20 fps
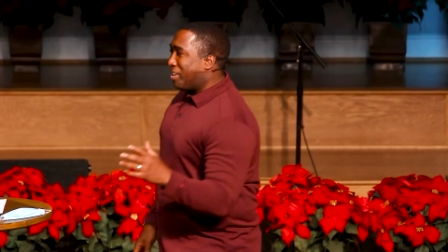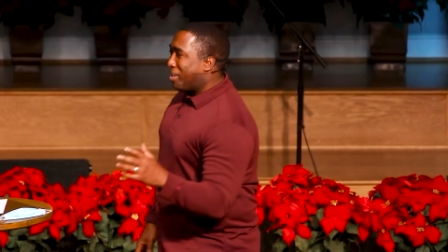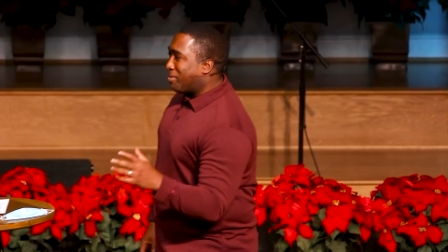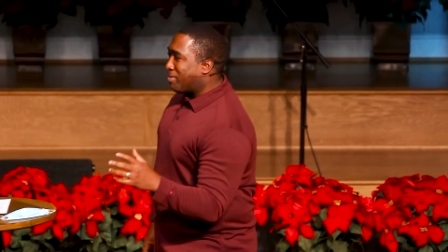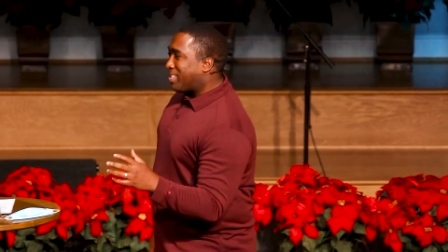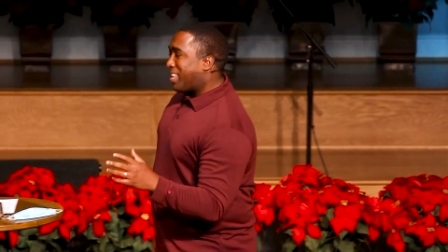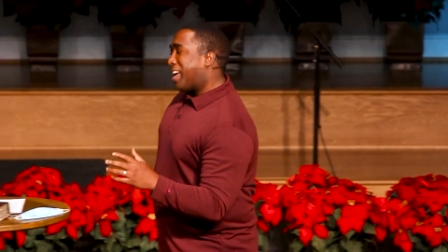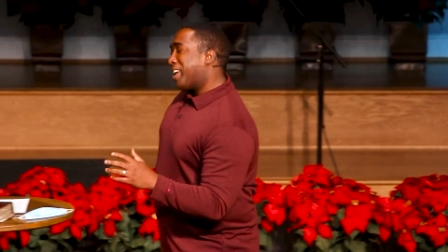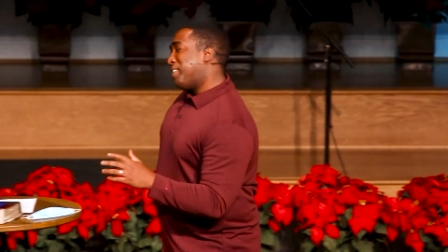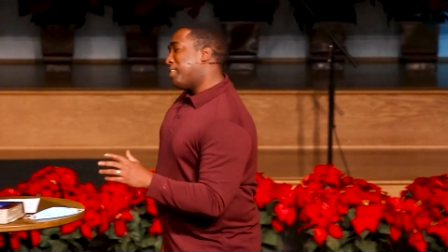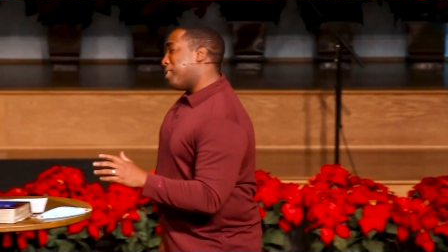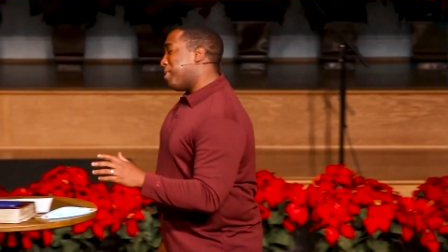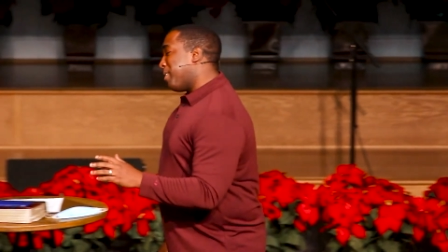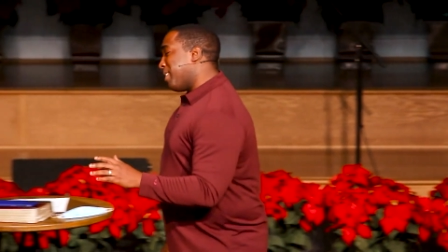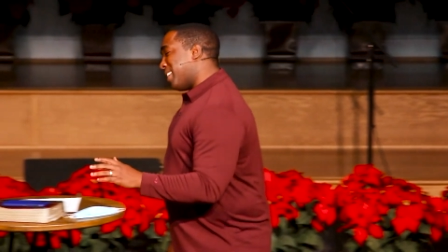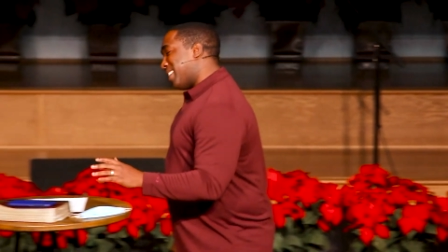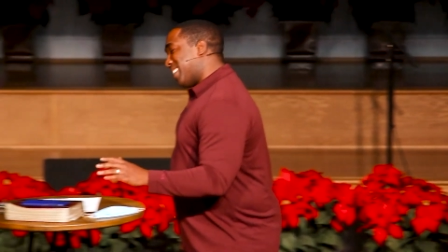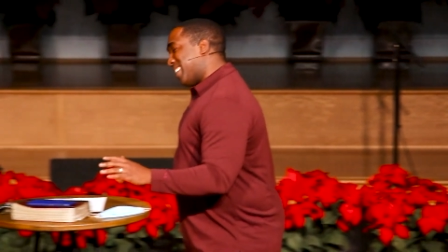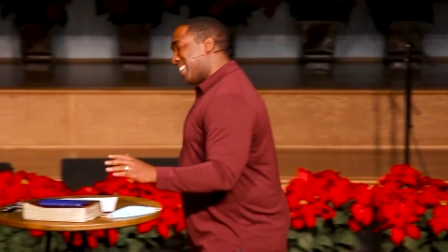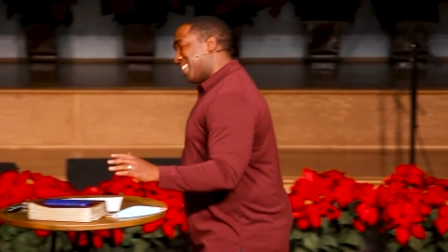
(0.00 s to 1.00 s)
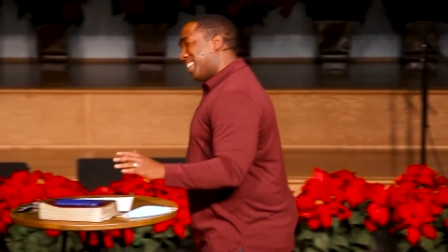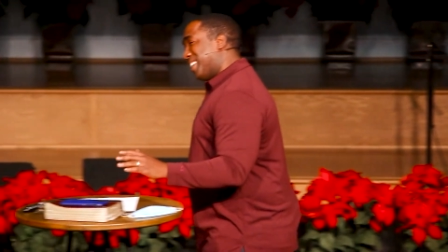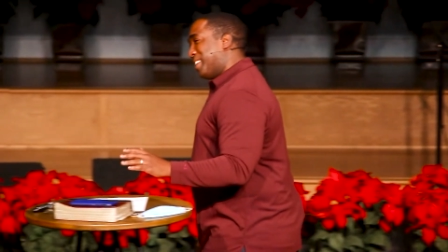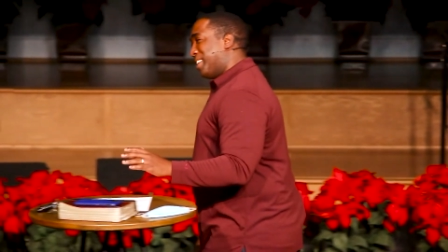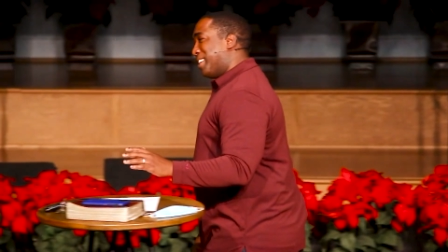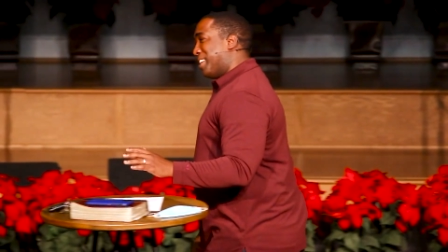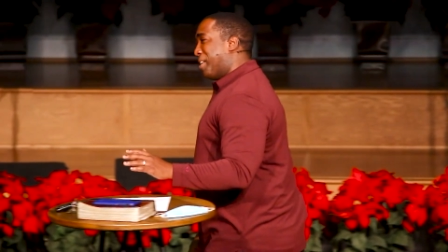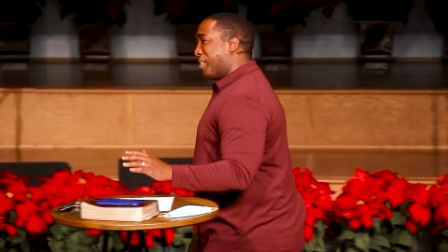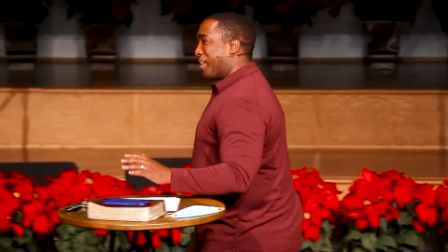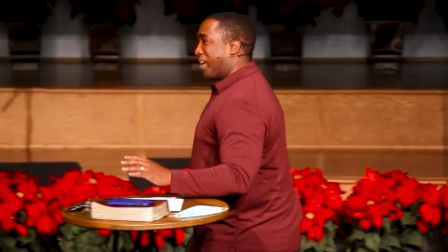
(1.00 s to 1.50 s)
year, it was like, you know what?
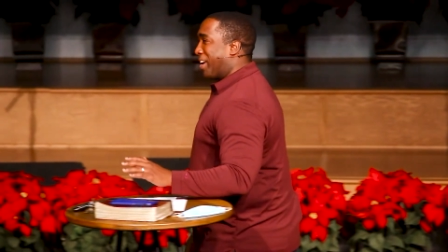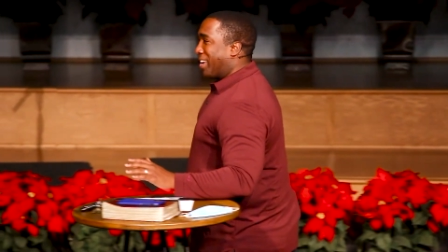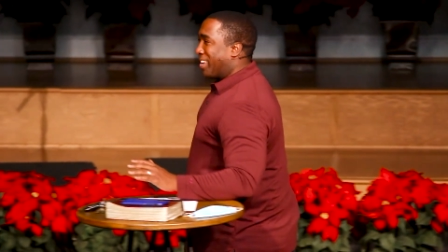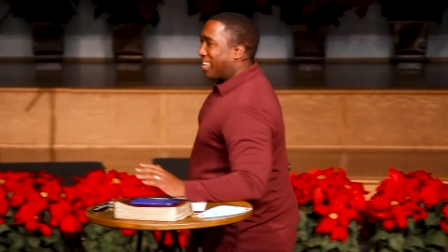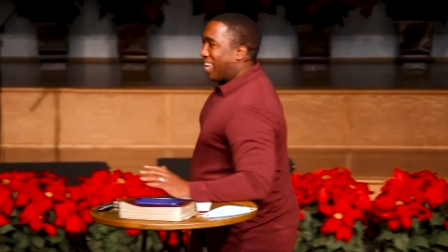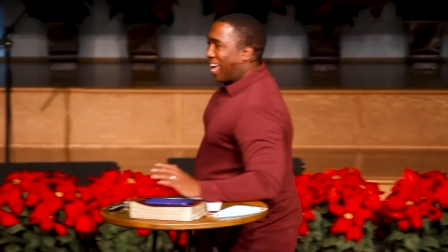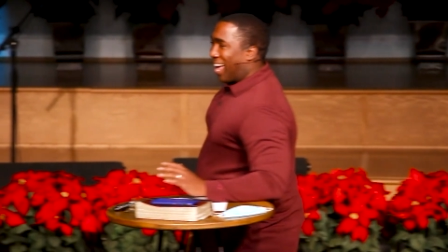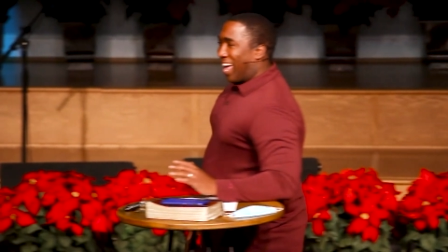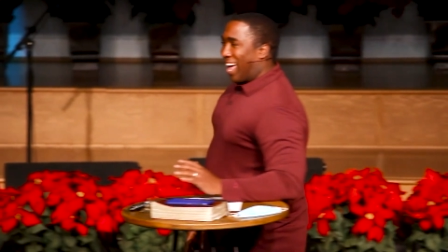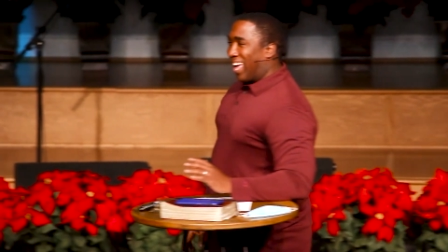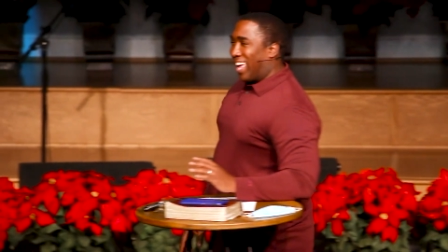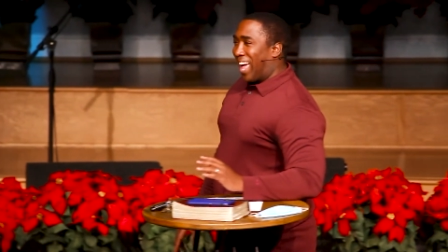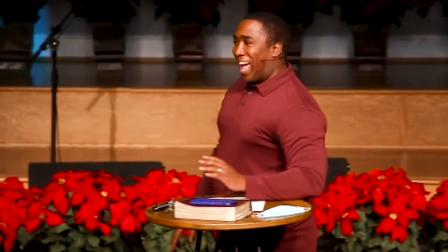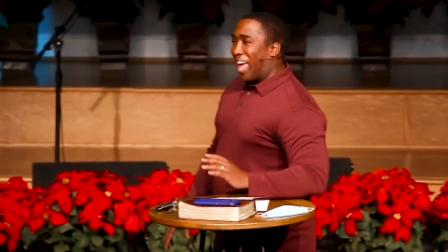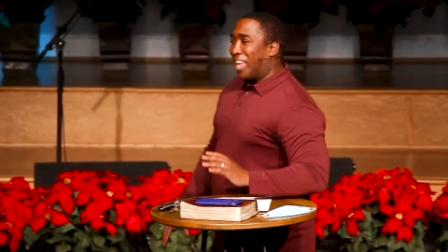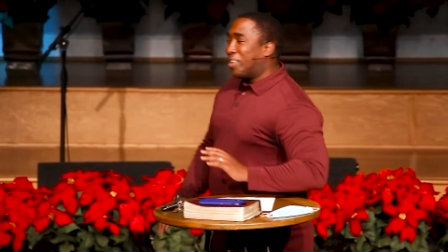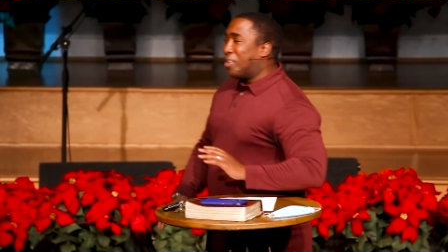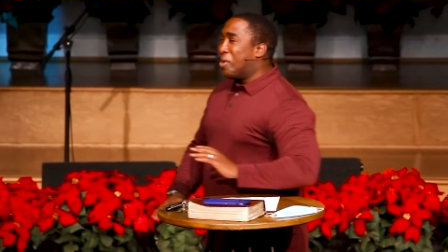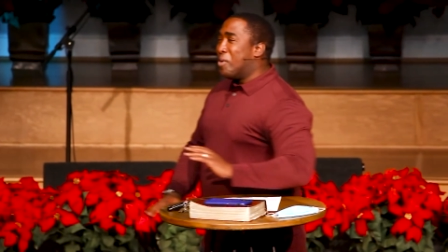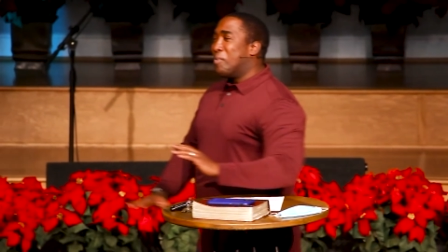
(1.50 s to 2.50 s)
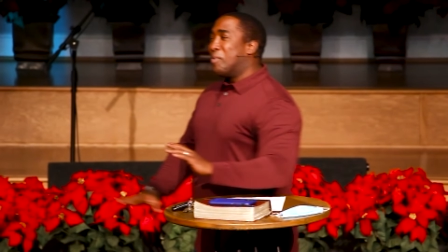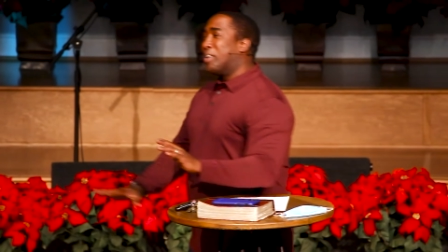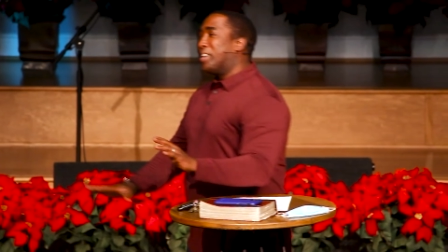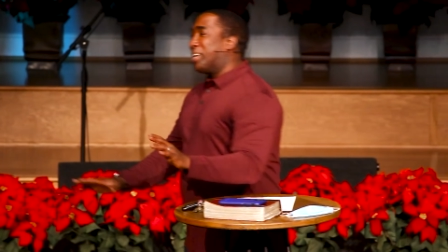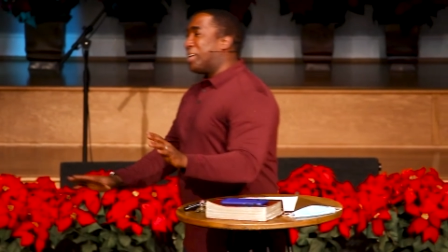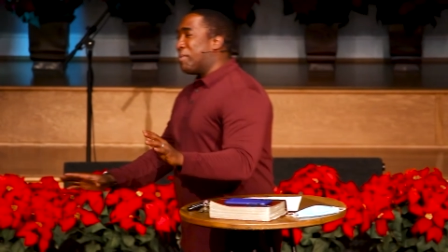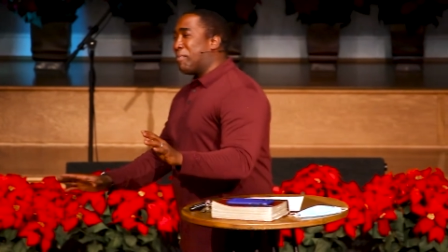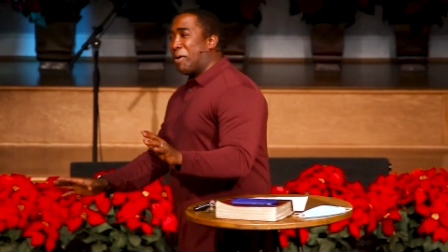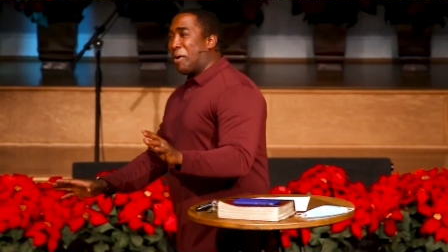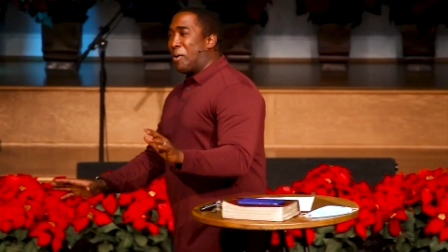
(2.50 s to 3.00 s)
Okay, I, I don't want
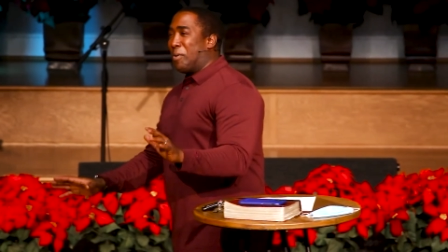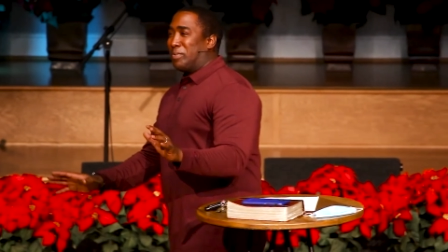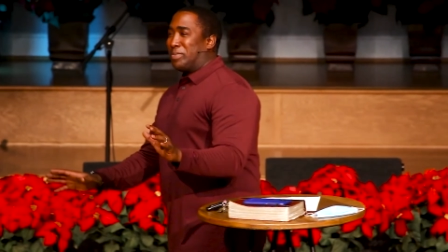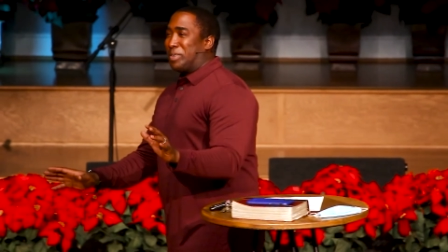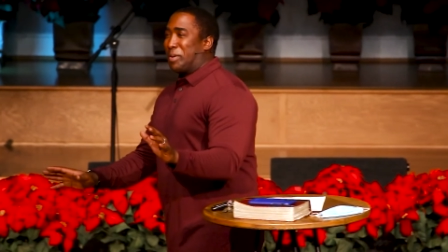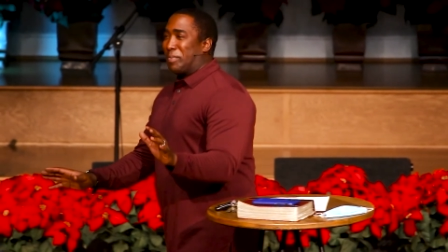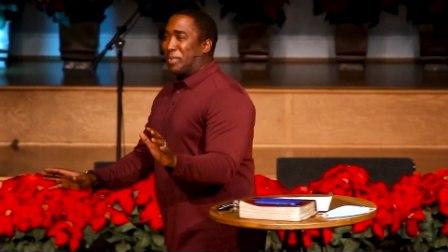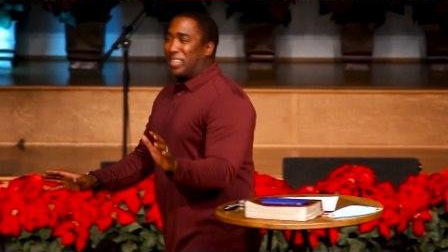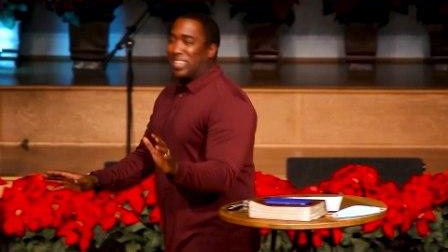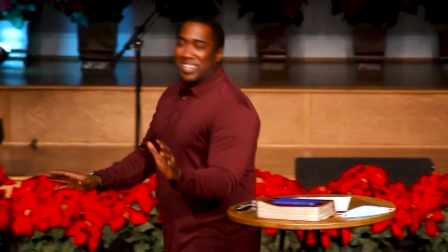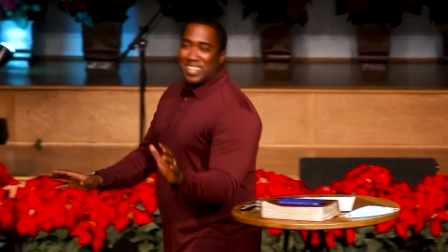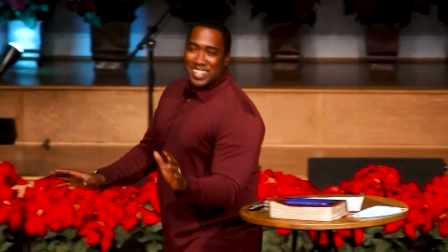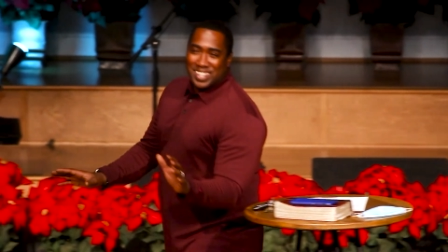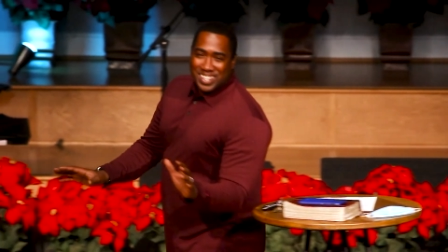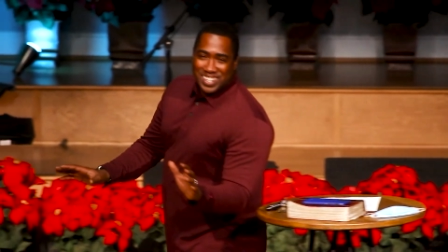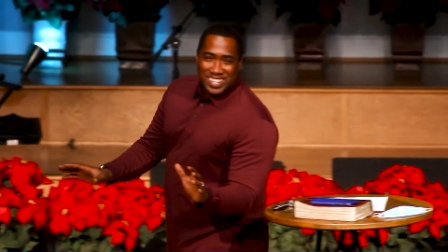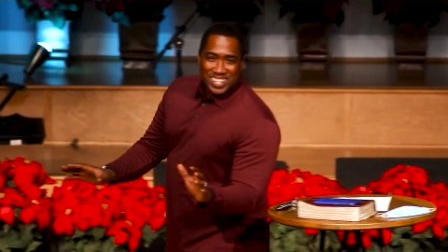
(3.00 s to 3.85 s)
to get my hopes up again.